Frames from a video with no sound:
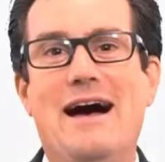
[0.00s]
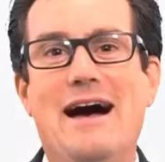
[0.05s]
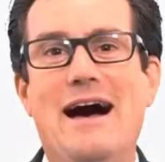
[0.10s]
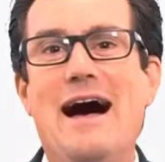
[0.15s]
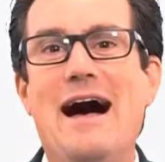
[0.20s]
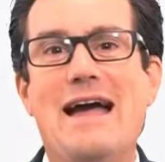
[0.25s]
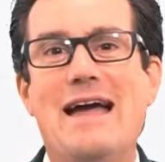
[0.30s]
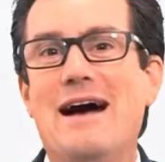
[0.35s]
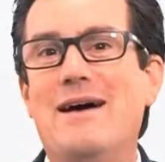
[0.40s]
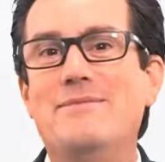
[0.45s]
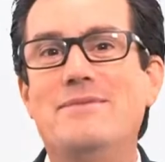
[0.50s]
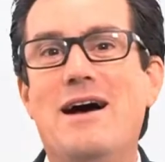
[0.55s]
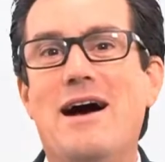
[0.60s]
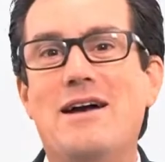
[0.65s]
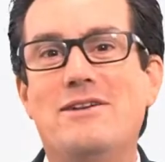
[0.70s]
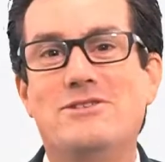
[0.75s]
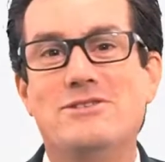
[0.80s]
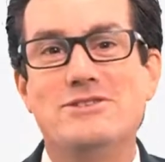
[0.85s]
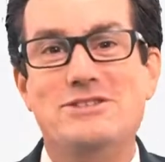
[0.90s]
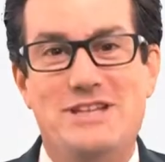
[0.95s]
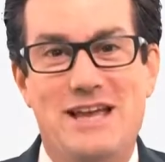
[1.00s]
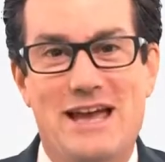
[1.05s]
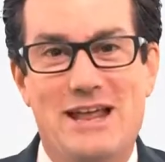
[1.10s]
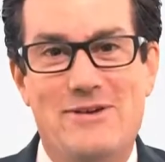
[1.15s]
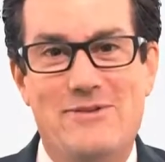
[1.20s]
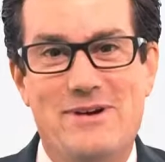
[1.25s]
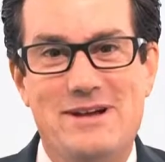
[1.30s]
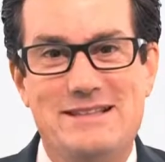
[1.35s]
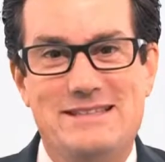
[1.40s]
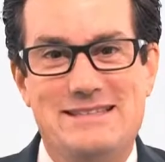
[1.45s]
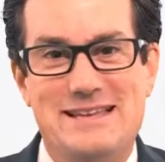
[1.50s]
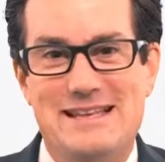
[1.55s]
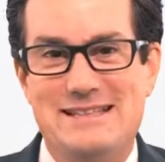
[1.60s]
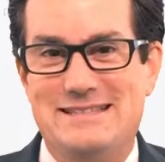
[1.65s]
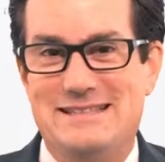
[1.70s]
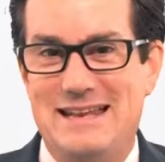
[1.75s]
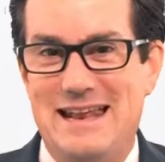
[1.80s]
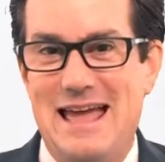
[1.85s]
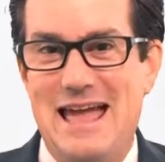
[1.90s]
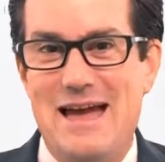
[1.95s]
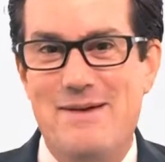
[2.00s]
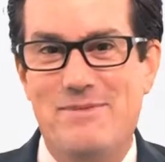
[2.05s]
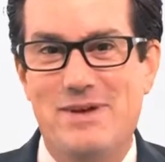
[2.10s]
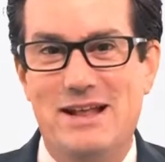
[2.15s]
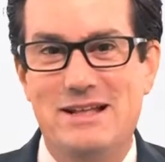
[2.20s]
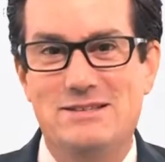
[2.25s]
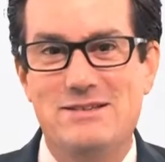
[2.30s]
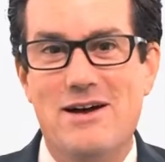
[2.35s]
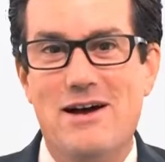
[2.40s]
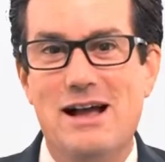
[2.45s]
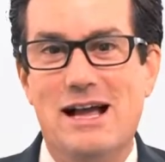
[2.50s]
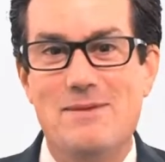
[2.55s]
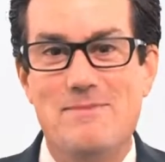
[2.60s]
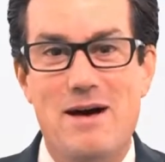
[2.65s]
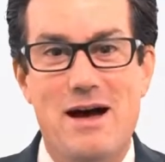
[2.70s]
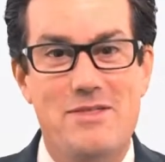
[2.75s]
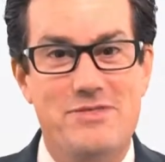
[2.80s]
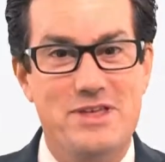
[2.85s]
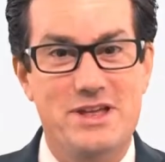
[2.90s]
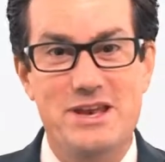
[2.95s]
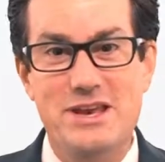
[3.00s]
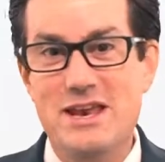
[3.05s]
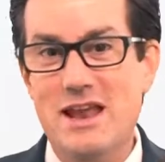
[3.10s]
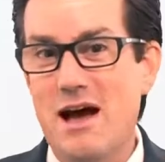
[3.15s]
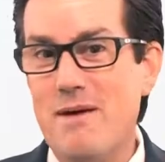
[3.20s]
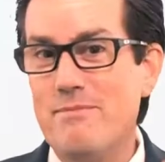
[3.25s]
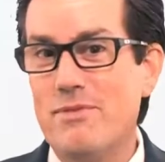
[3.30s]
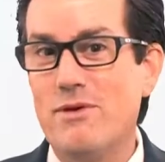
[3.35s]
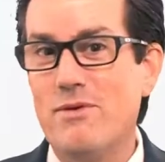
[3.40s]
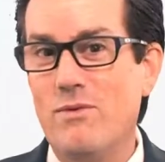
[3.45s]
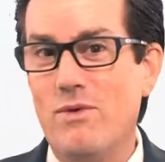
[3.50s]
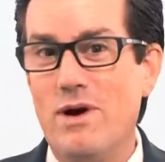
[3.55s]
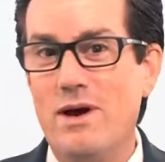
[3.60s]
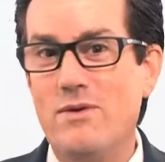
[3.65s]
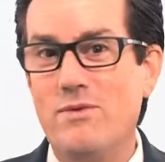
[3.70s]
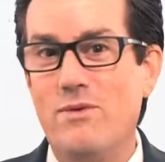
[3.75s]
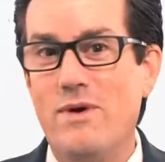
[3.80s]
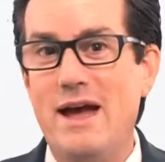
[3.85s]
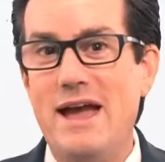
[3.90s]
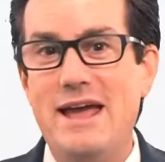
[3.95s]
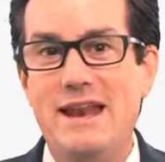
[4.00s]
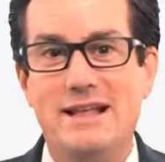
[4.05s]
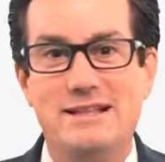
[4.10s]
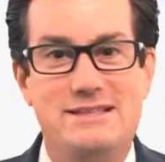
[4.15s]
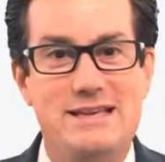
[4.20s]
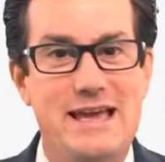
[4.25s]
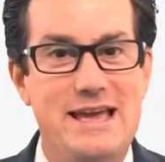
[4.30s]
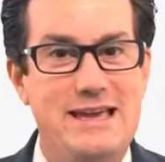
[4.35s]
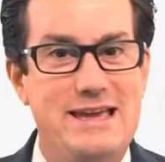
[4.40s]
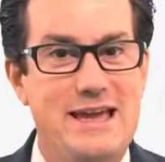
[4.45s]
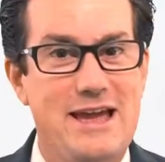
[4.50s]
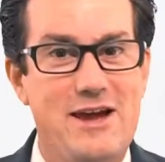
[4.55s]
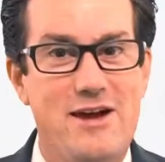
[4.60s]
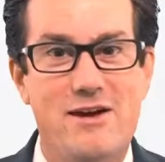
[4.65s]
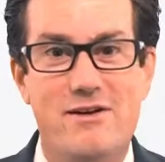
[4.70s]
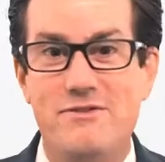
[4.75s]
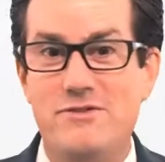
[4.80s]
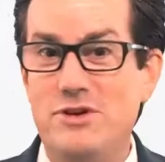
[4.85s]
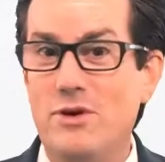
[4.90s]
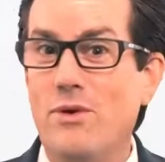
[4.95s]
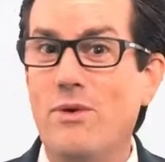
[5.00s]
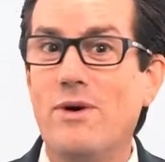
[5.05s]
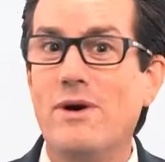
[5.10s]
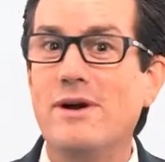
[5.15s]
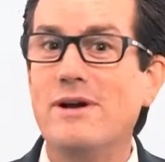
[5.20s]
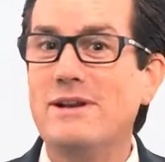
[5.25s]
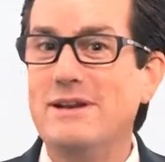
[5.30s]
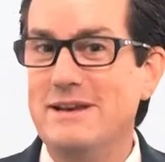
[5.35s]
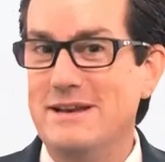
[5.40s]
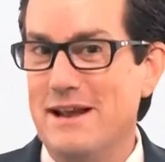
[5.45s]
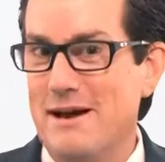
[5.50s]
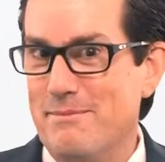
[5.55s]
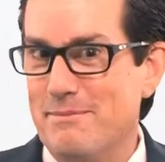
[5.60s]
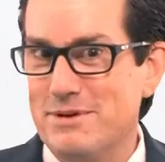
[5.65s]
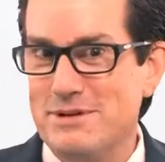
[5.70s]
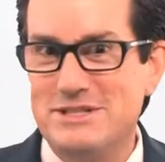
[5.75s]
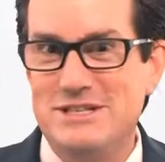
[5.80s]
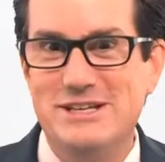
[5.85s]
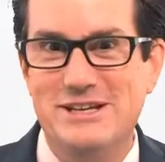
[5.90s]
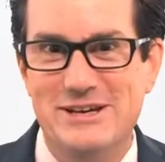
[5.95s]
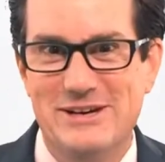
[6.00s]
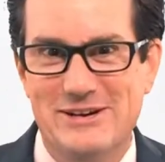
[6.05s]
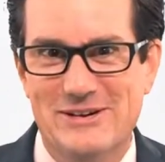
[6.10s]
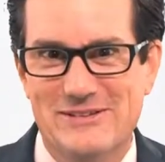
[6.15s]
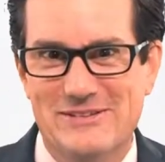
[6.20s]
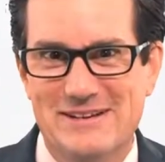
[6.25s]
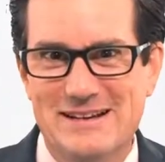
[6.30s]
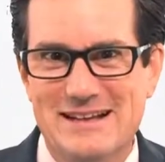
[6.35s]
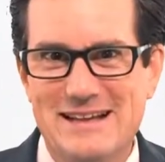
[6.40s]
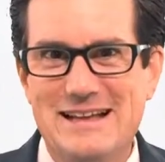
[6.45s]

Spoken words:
Hi, I'm Dr. Janowitz, and today I'm going to talk about the #1 way to take care of your #2.